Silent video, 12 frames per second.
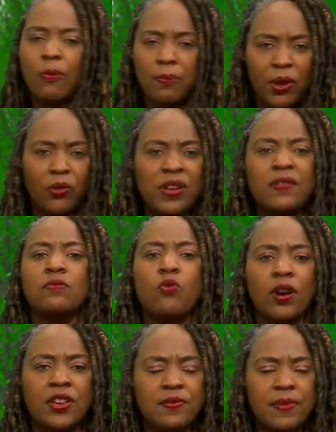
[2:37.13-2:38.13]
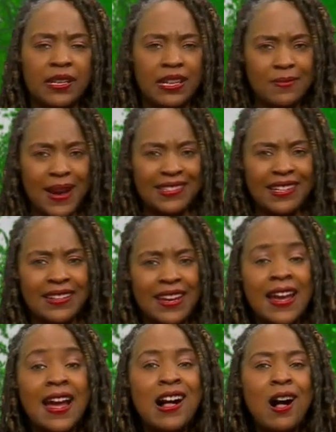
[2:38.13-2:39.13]
We'll build even more humidity by
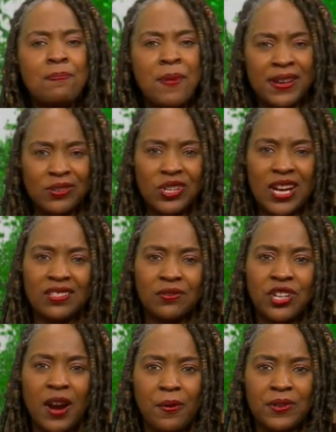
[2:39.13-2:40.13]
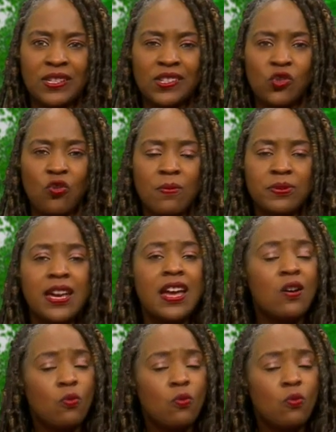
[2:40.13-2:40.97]
Sunday, a better chance of showers and storms.